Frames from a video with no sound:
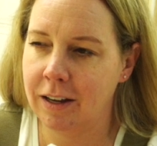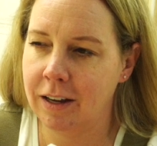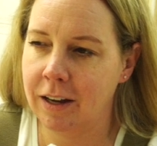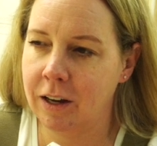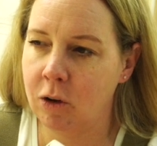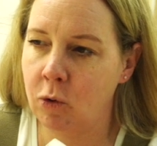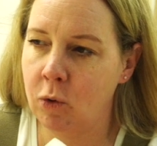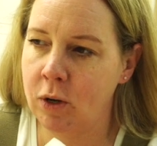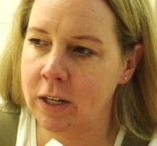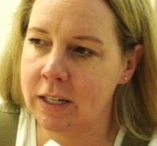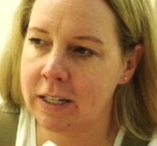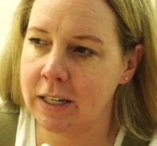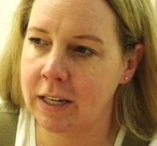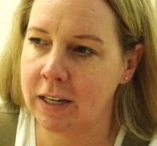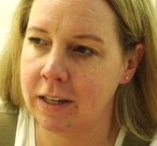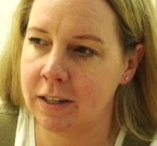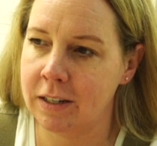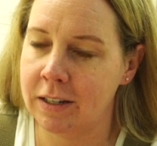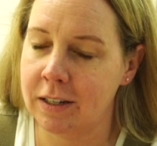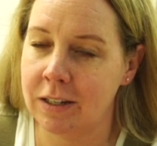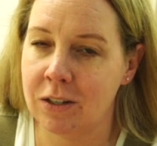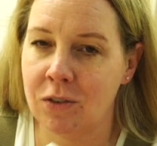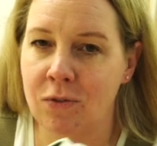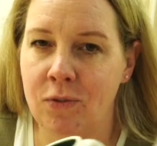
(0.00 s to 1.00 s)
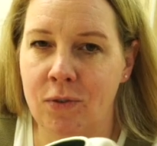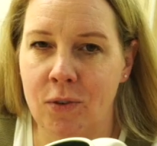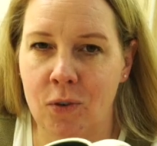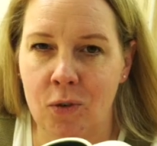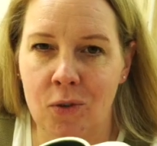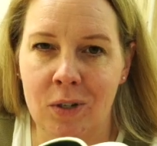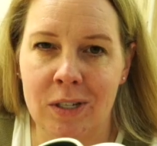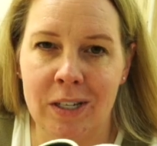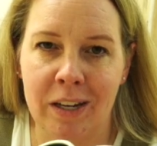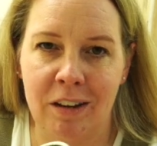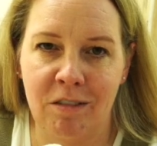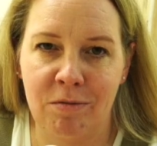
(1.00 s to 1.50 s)
I want to say, is this
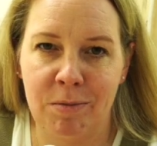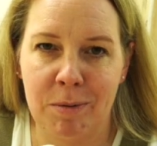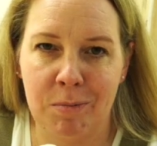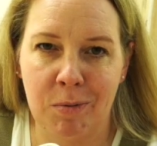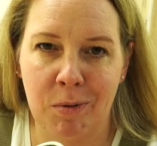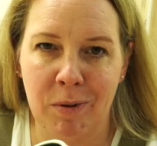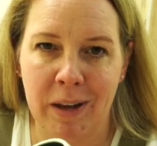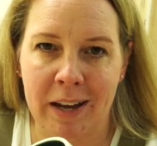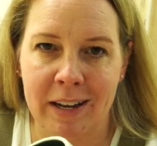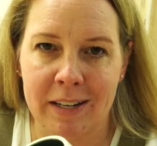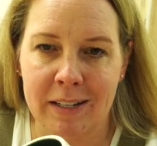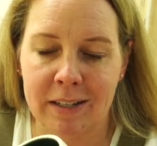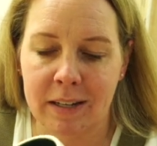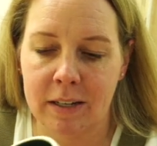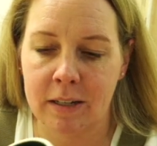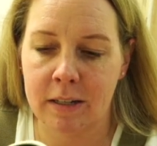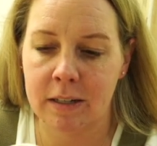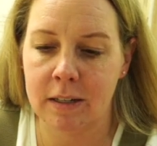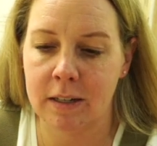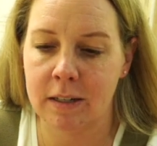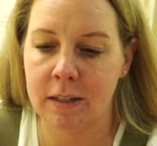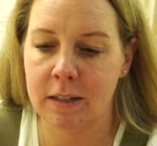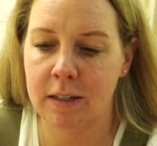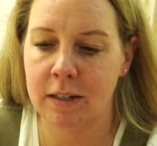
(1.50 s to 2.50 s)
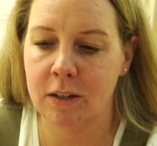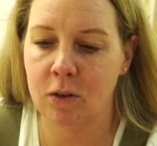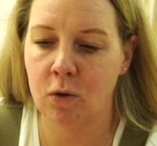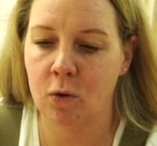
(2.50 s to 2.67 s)
food safe? People ask, is it,